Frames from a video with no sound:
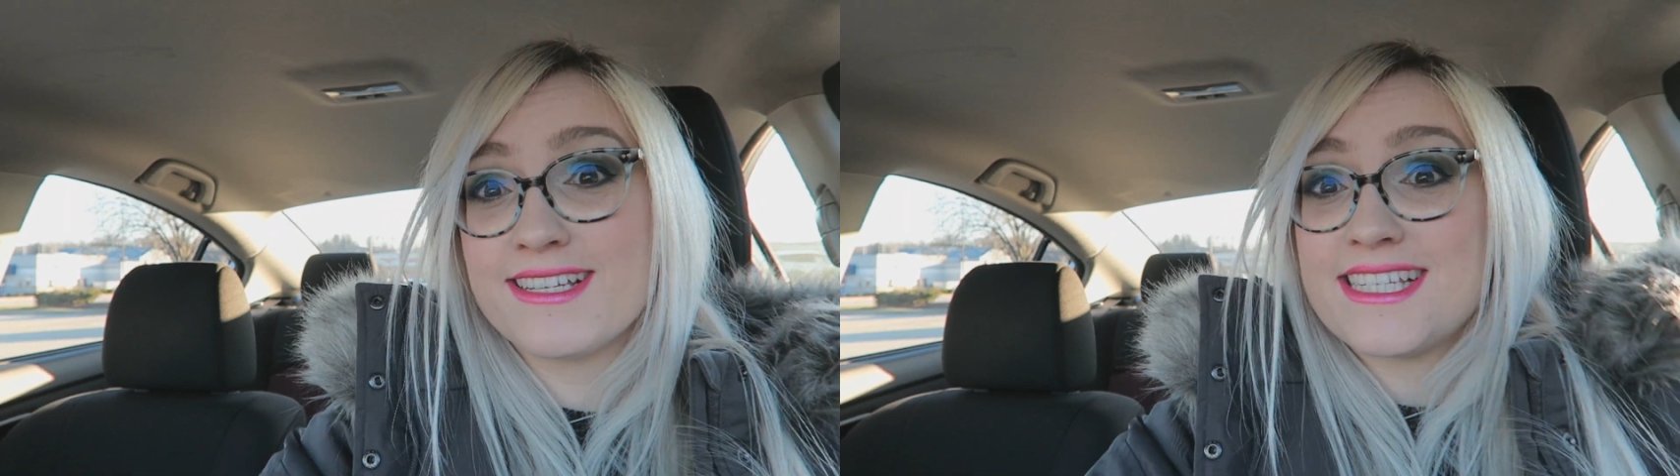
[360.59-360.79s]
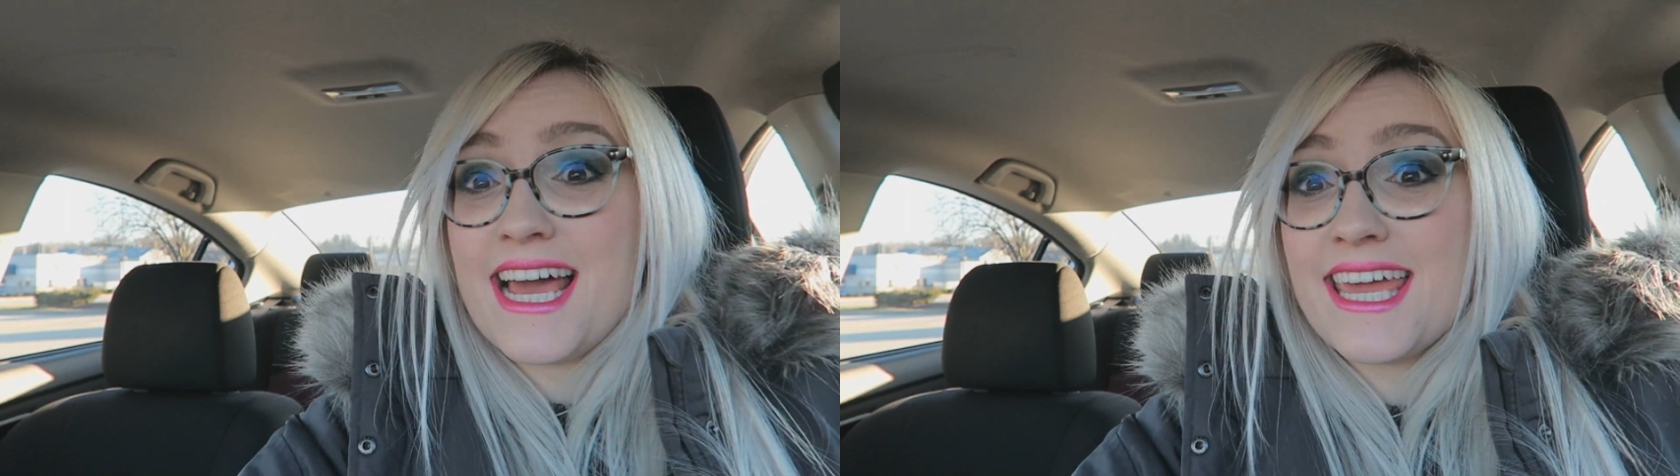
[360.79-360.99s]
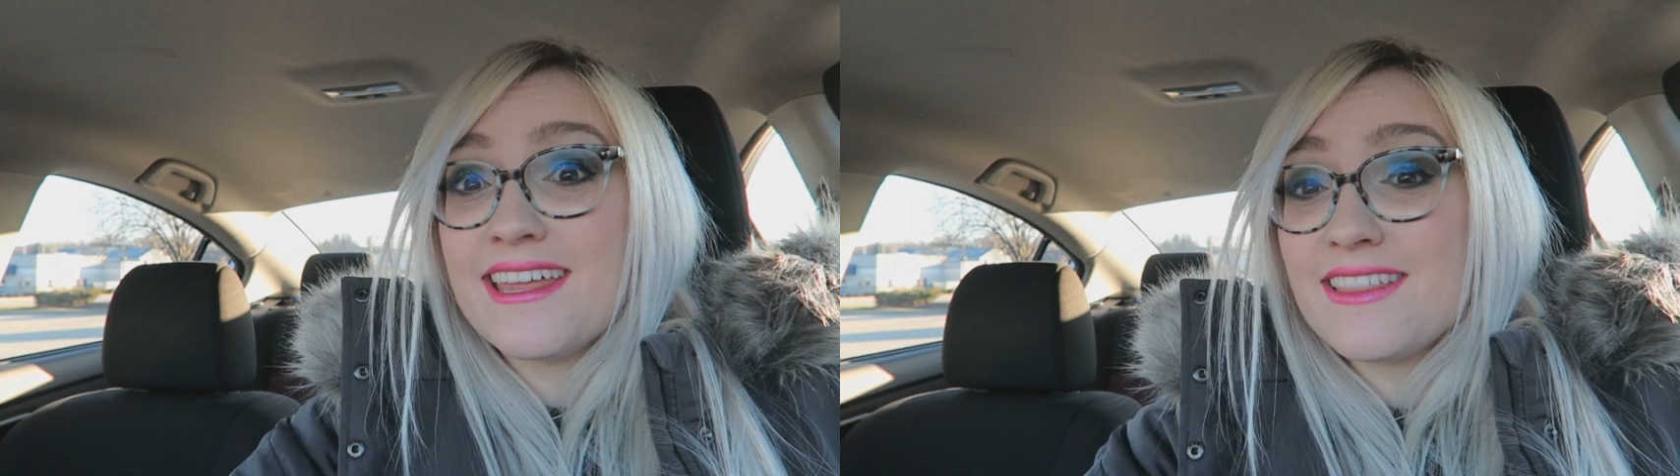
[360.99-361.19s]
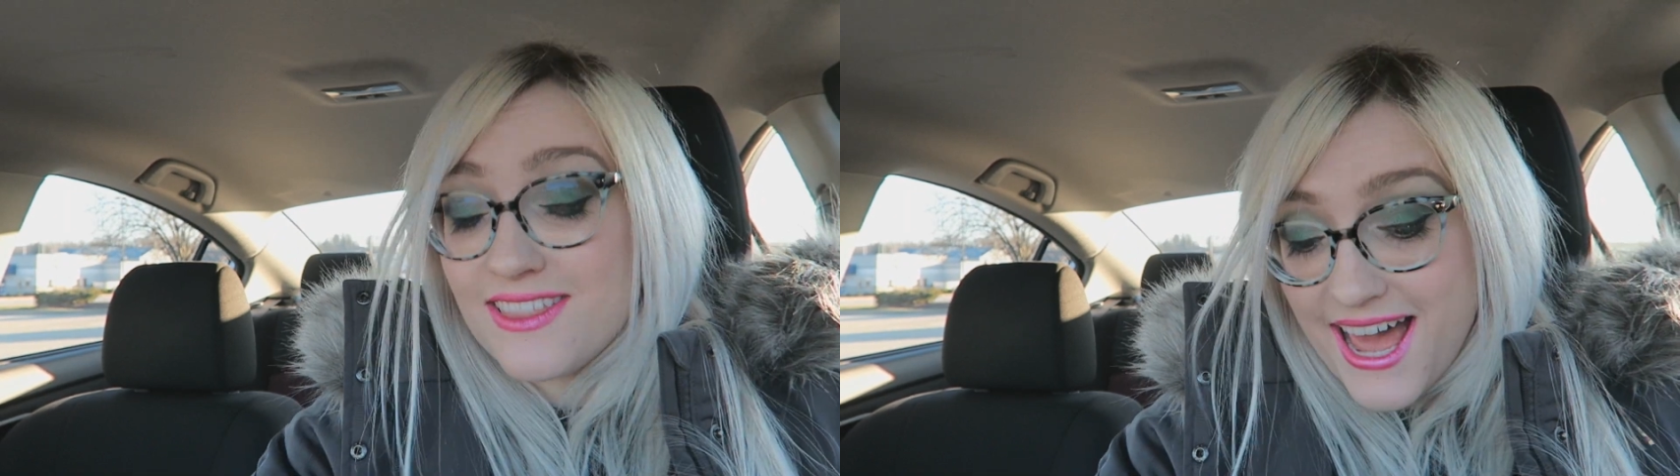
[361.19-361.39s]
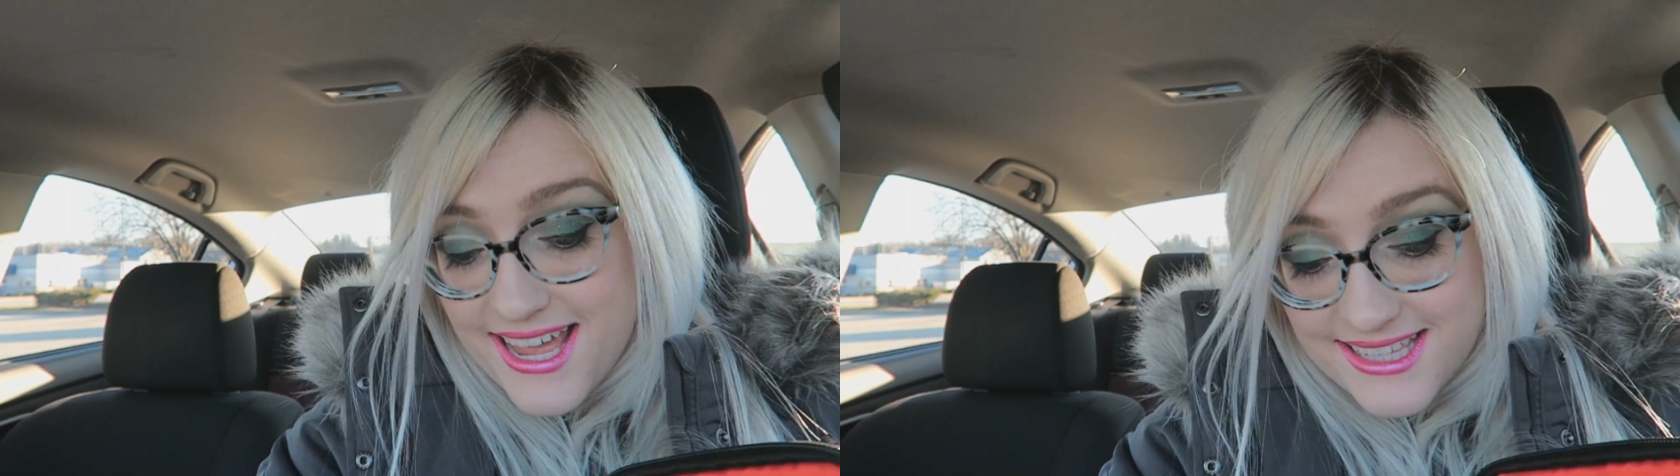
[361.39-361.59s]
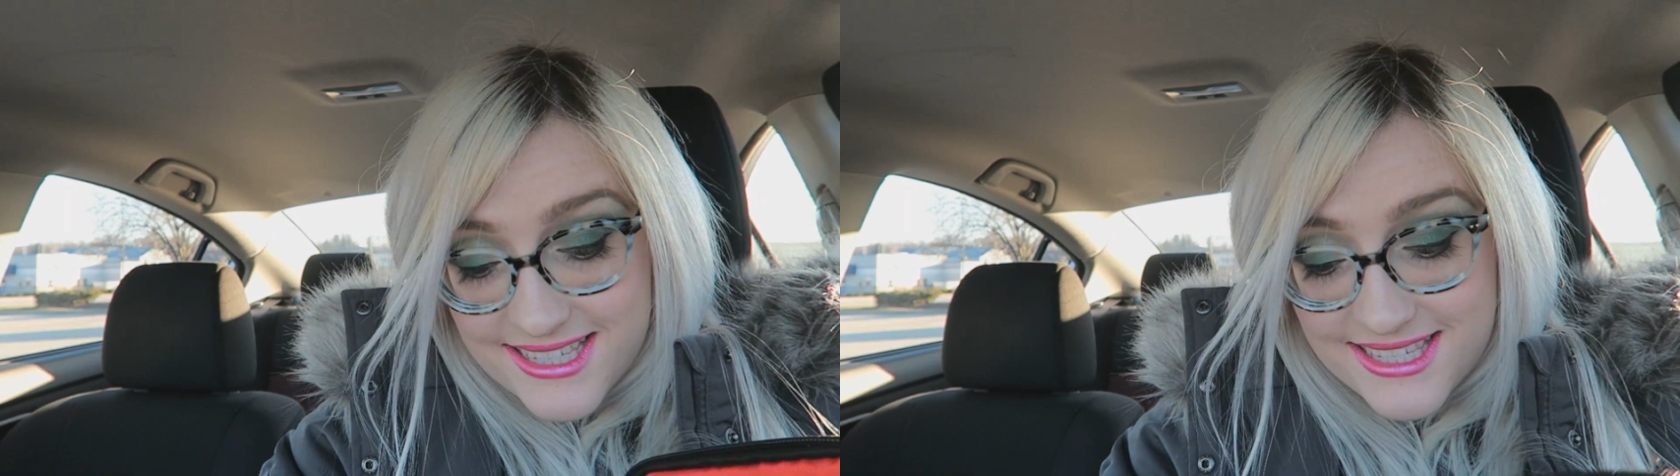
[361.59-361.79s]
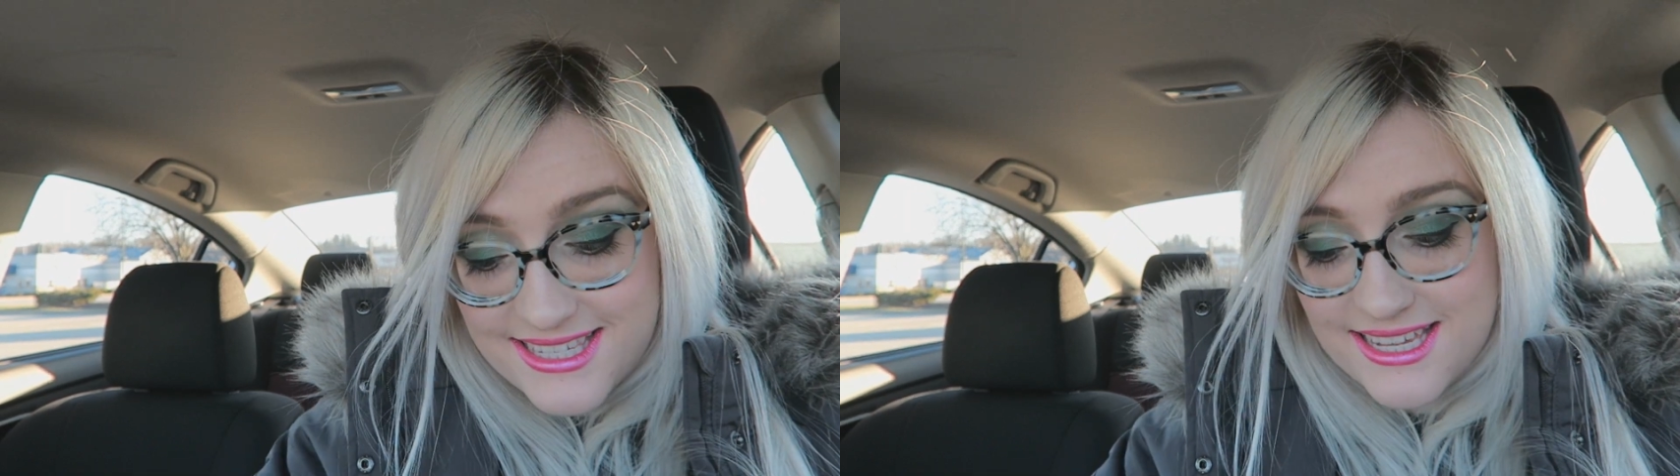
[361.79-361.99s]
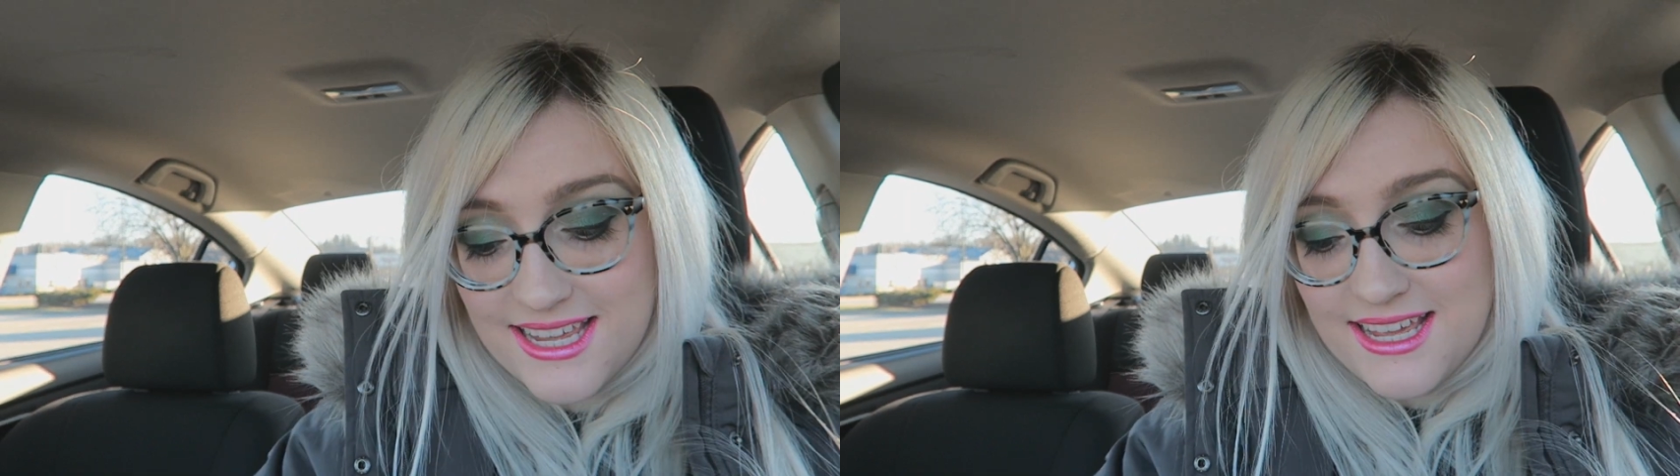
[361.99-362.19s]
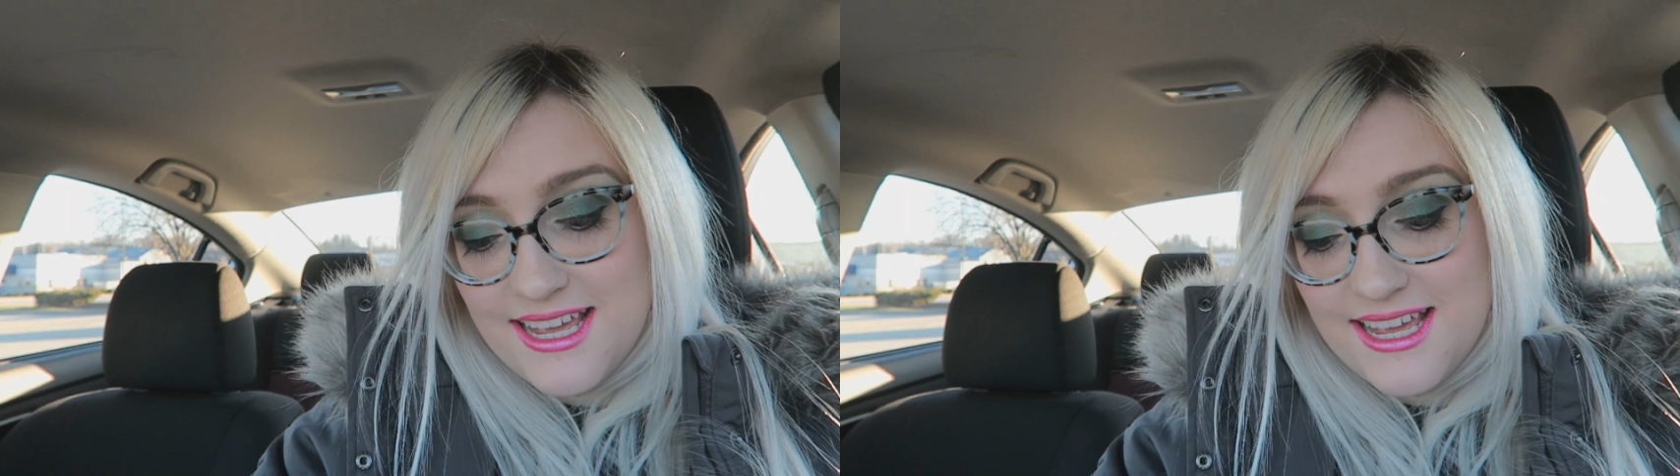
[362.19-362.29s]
a second lens.